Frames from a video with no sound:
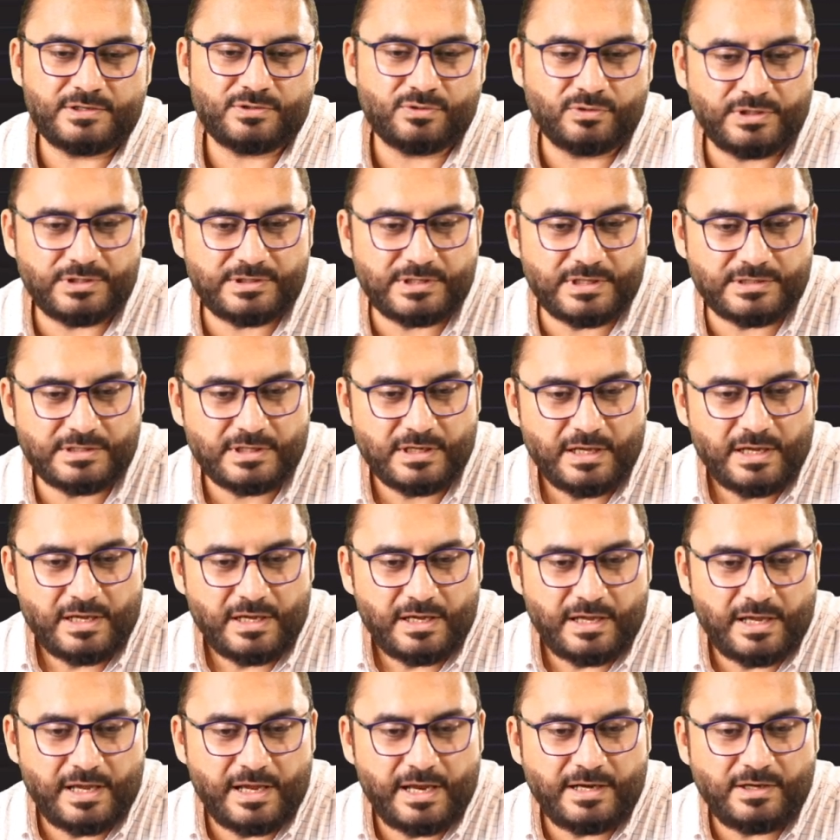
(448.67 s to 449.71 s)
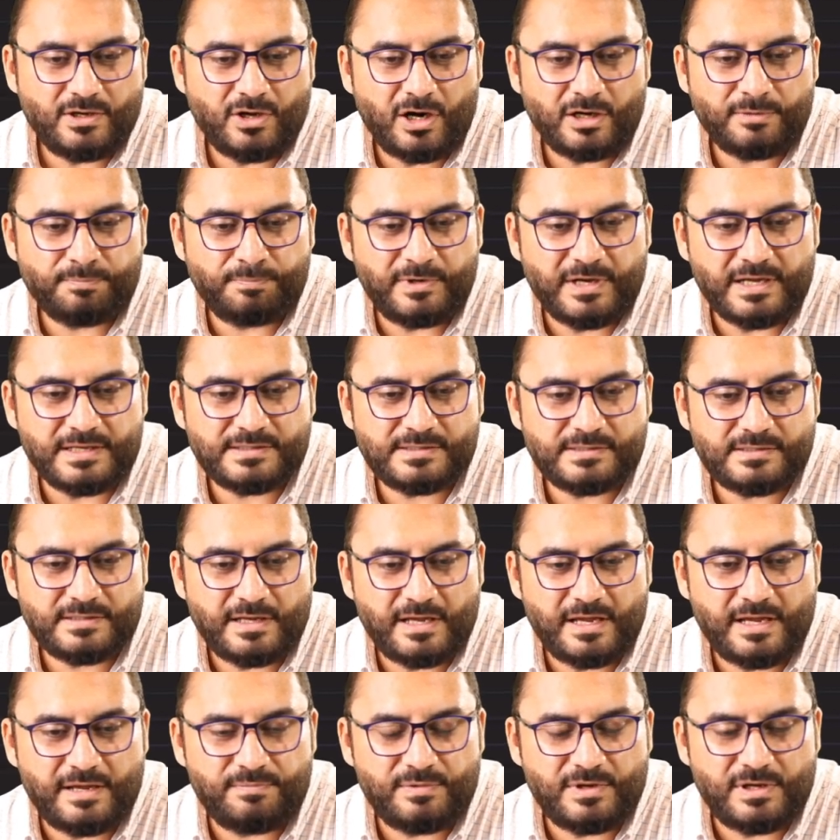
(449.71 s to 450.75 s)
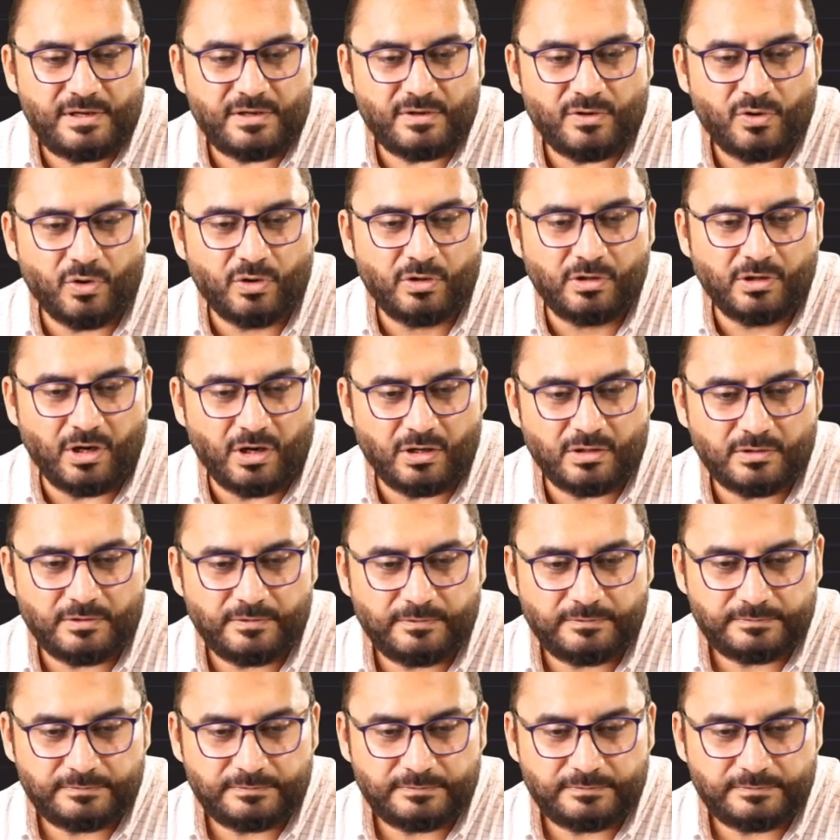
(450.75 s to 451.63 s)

So this is A naught plus AB whole naught.